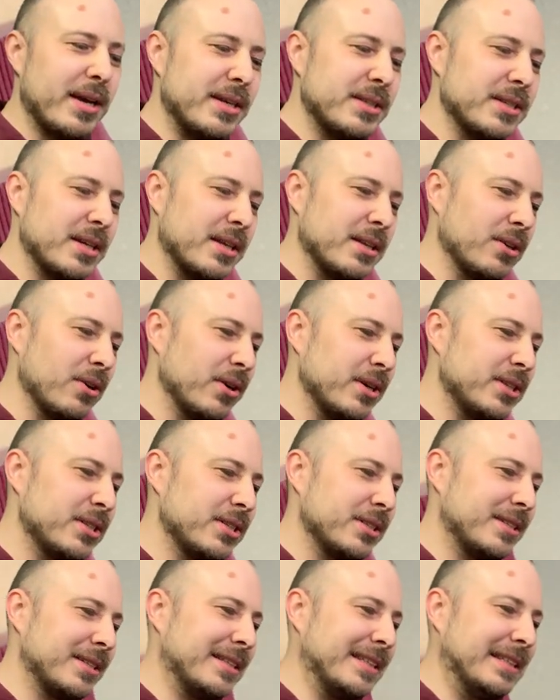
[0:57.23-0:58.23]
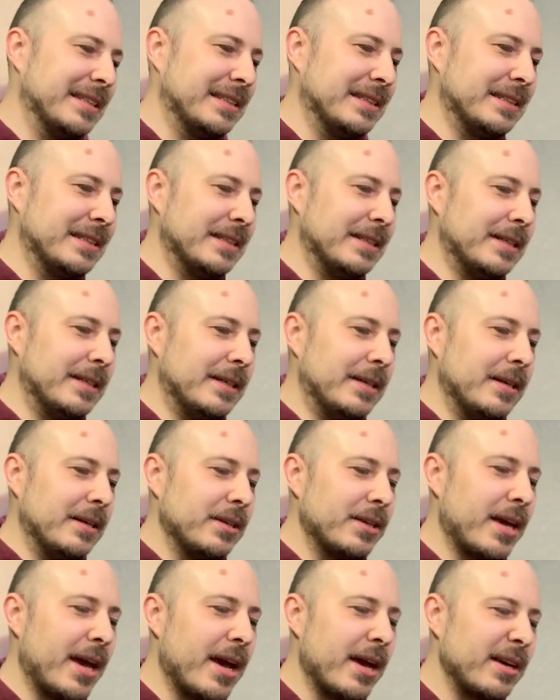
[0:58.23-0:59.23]
Is it a nice...
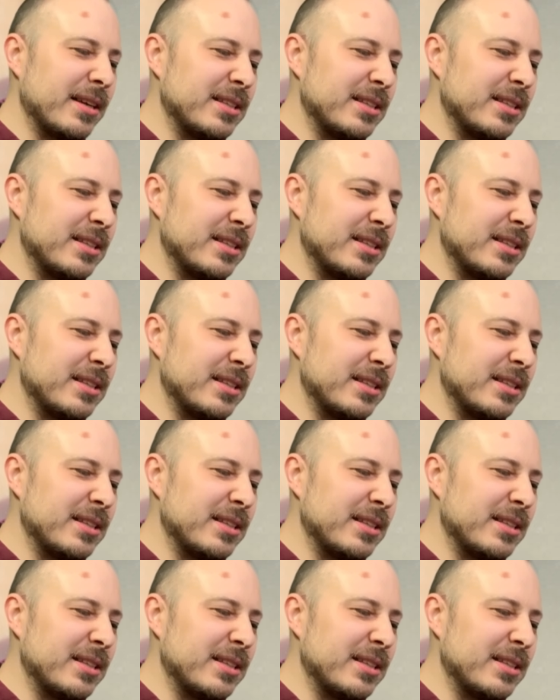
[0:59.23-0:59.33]
Yeah,